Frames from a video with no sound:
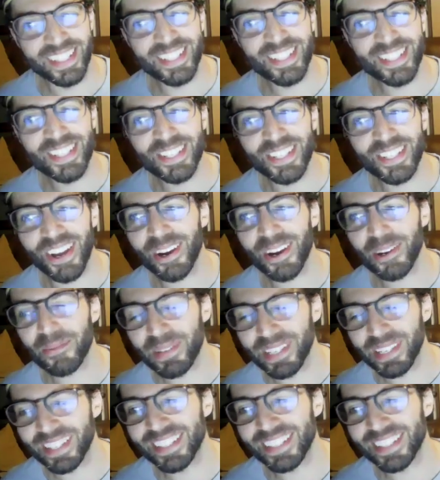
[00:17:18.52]
This is
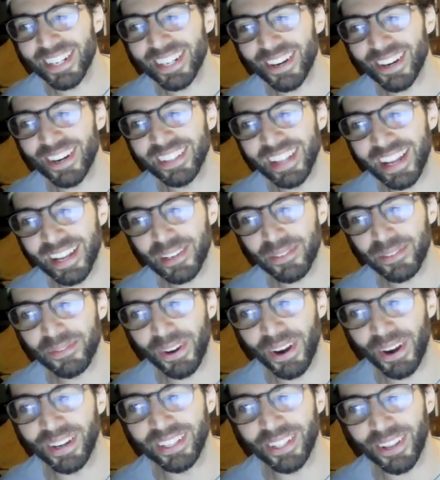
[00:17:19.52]
hard because there are a lot of
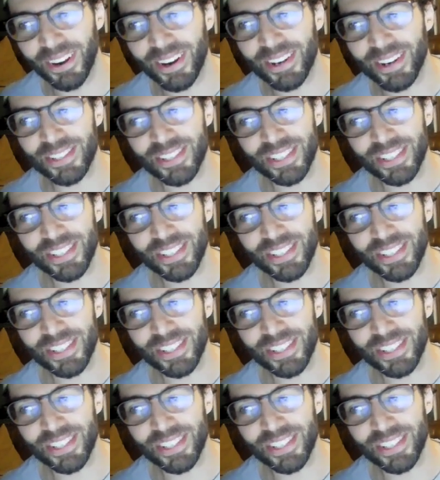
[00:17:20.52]
very large